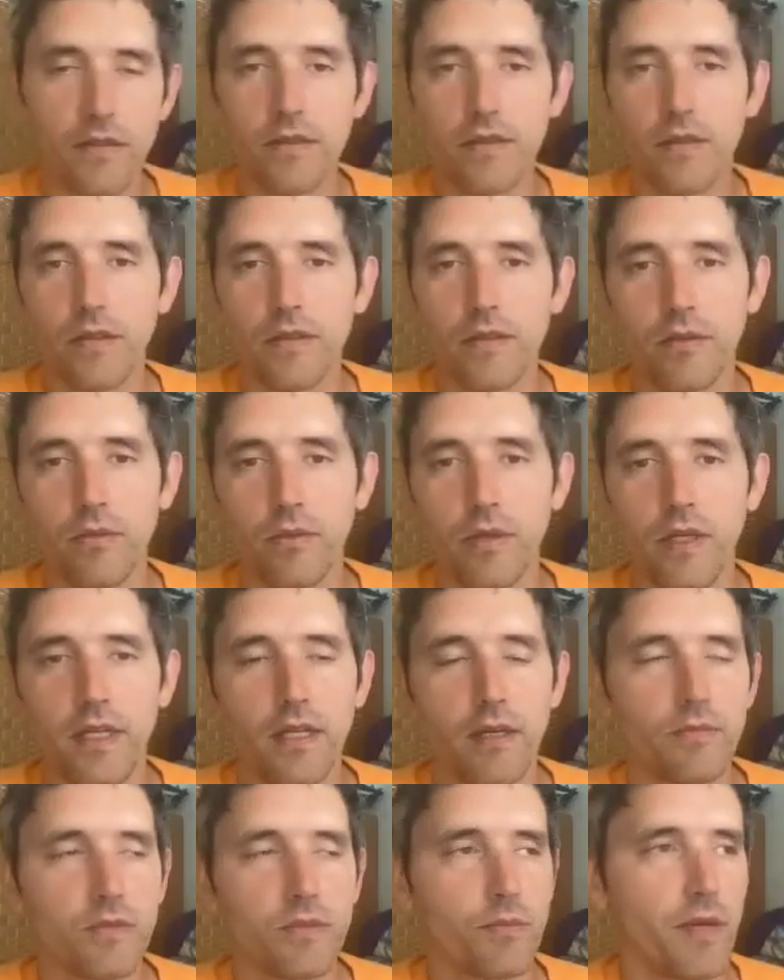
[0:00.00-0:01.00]
so when he
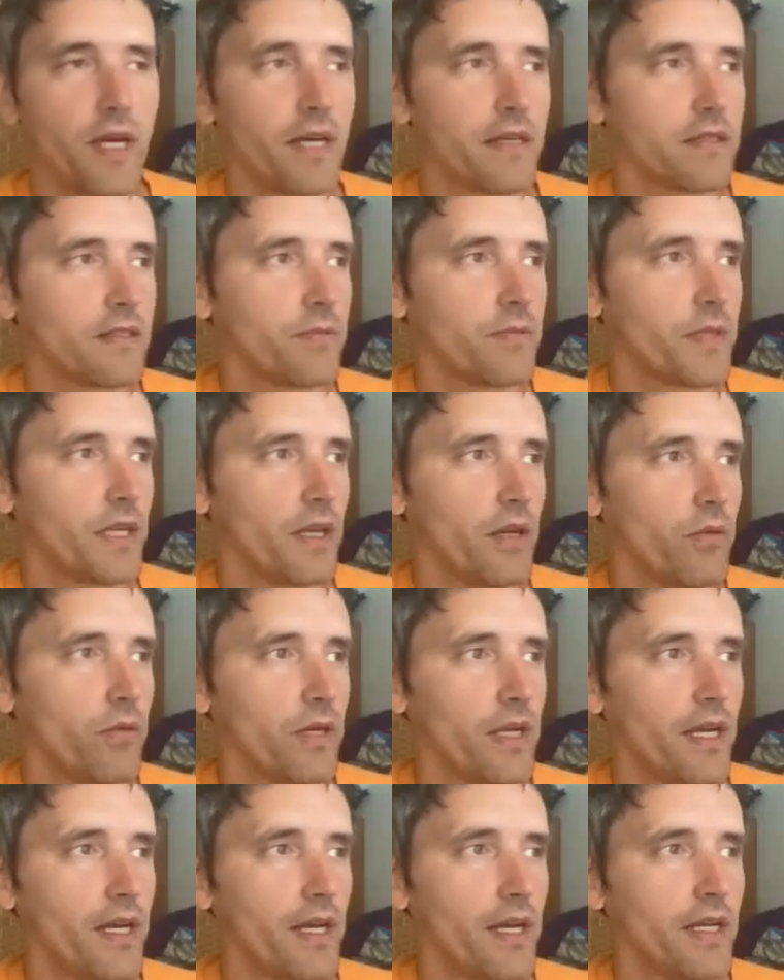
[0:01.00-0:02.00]
comes back, something I
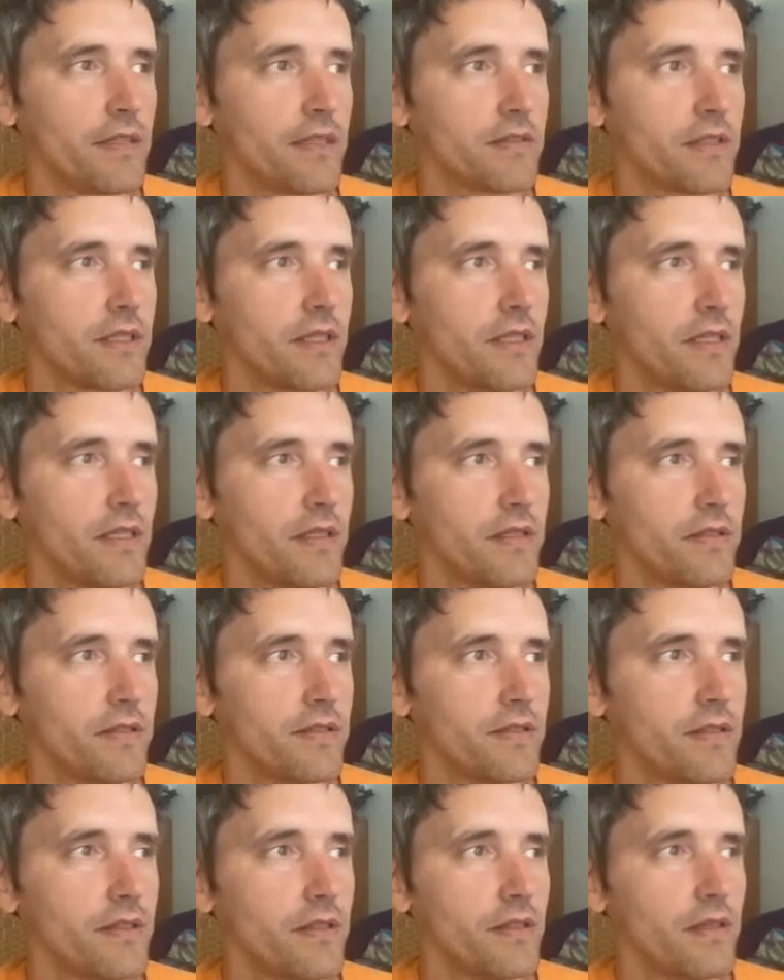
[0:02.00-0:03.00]
want to ask
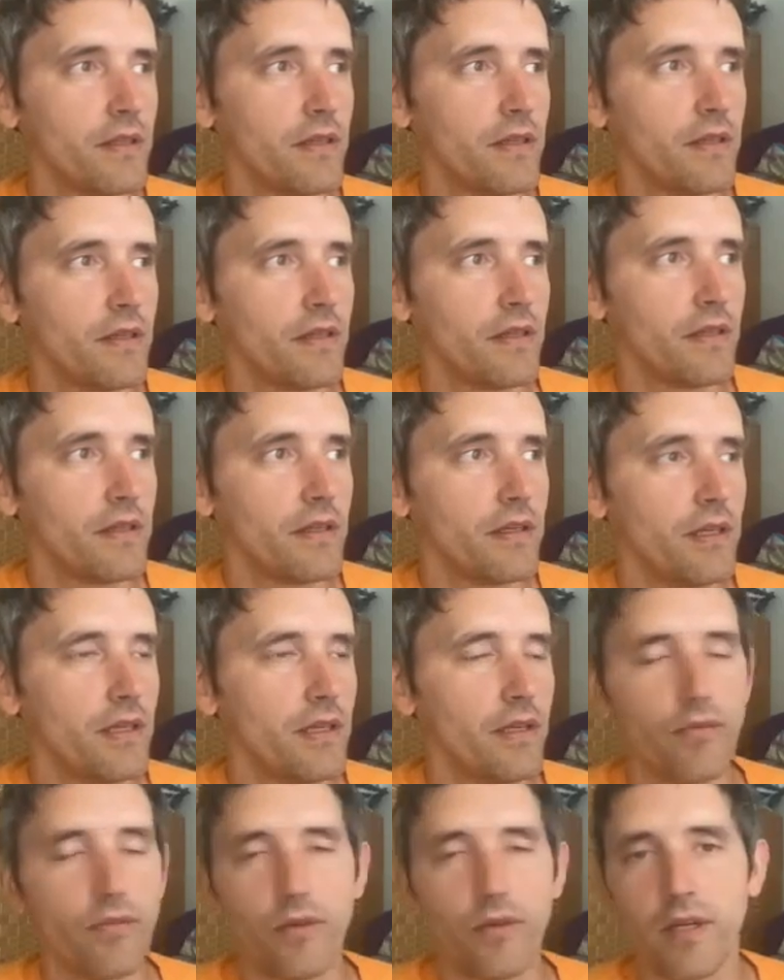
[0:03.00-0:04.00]
is
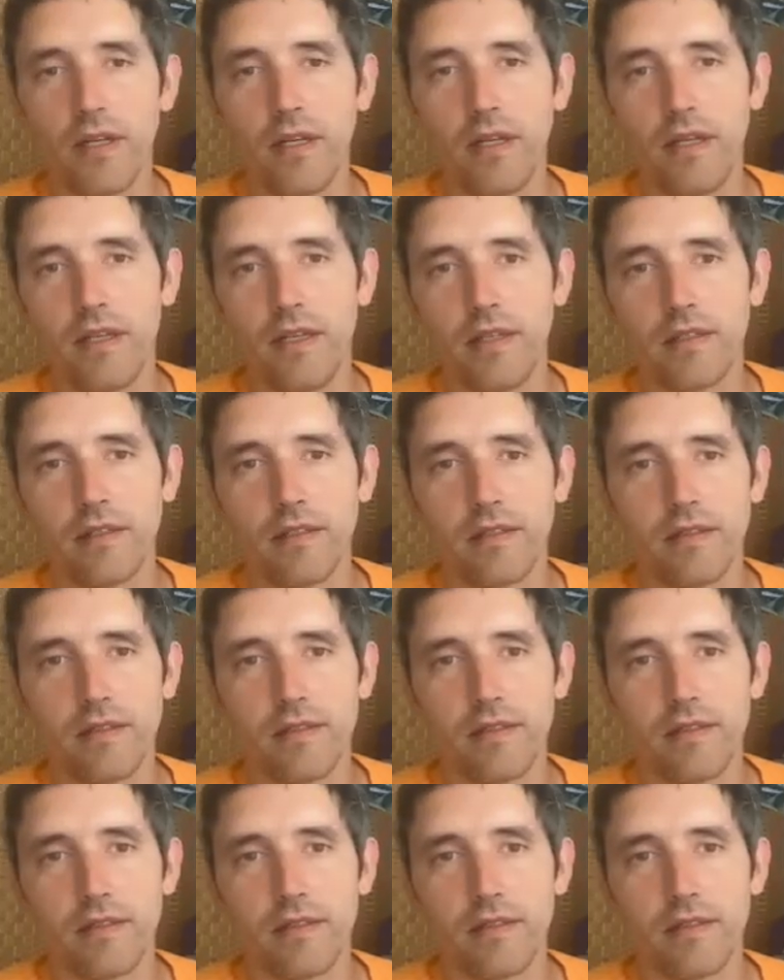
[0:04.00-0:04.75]
if we're gonna